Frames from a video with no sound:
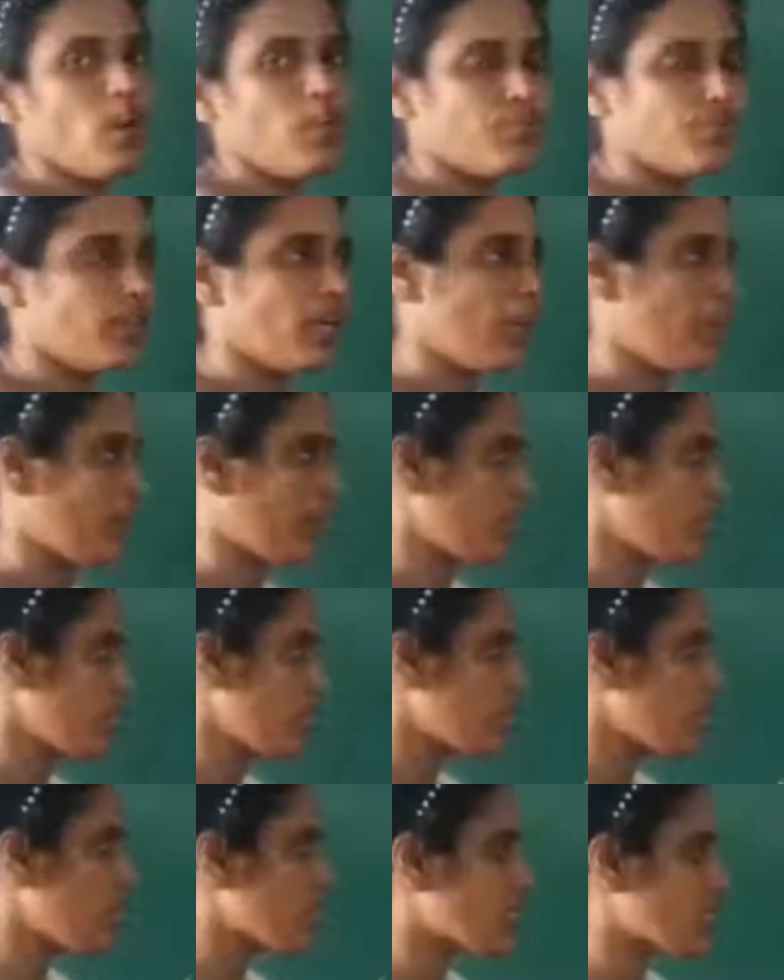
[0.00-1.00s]
of government.
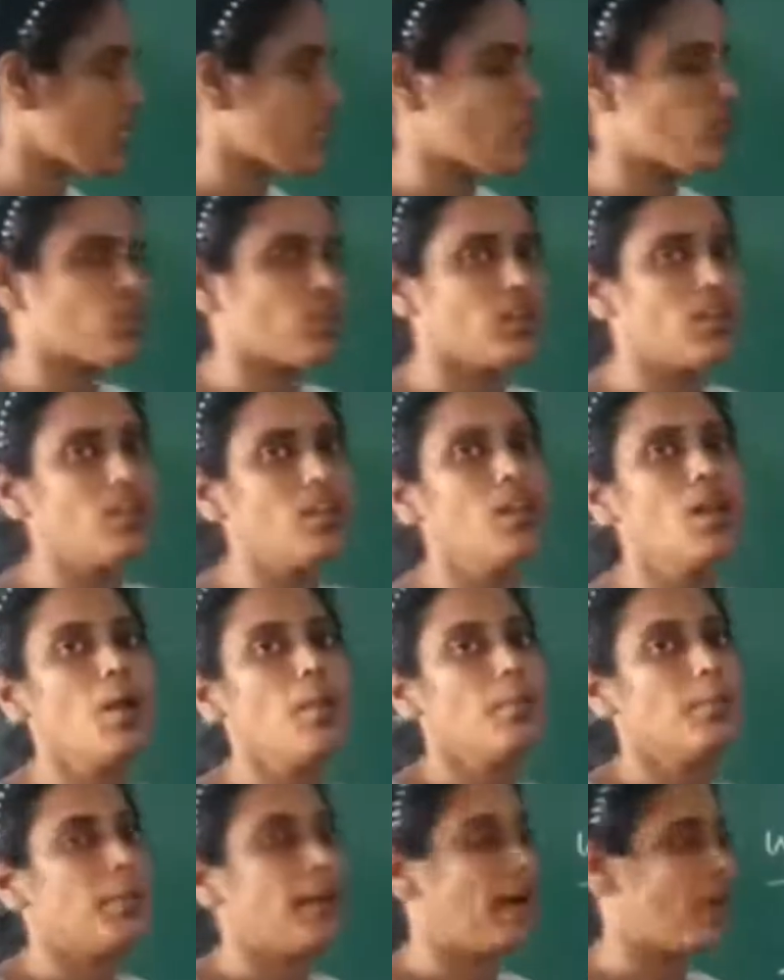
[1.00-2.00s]
This is the central
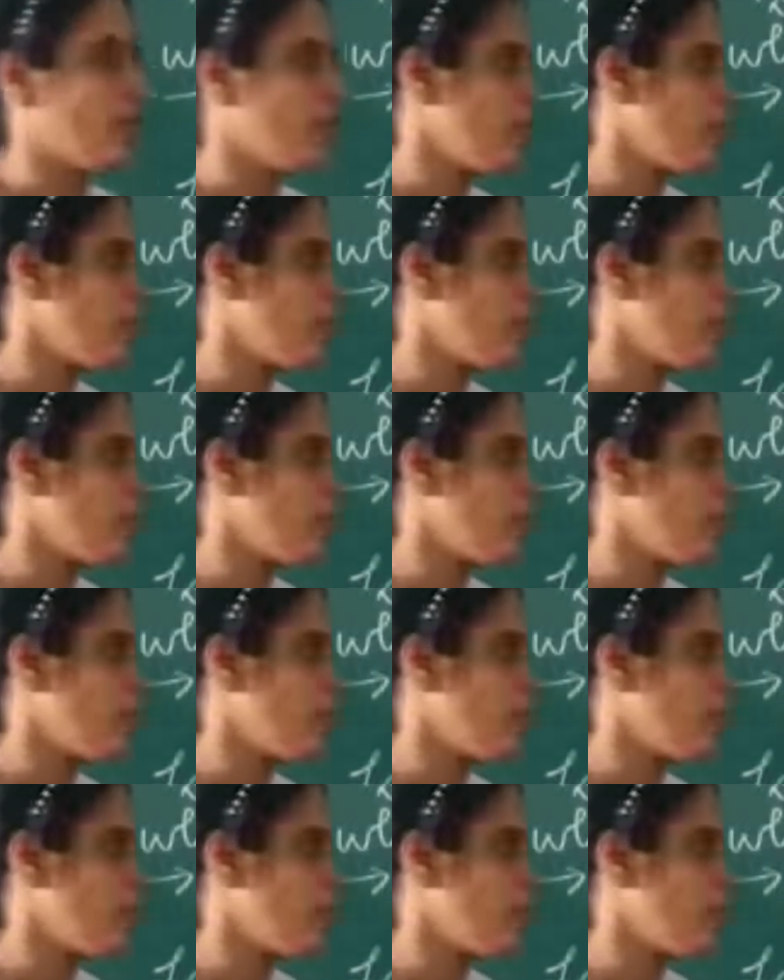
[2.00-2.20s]
part